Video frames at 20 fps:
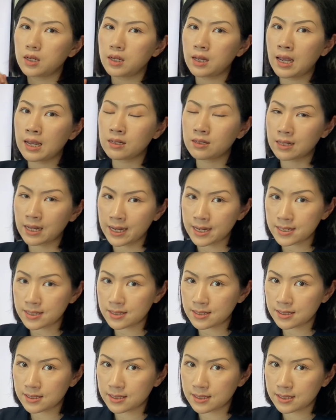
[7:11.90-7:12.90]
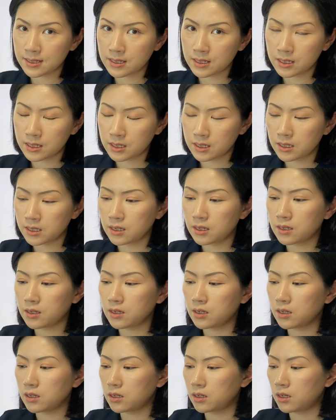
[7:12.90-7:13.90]
analyzed
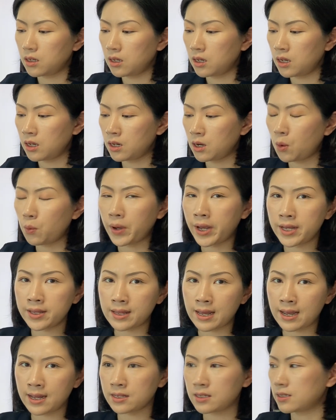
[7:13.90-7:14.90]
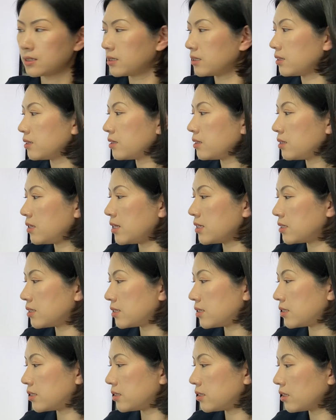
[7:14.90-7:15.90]
in a way that
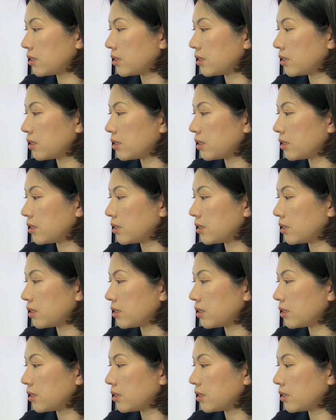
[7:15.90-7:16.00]
this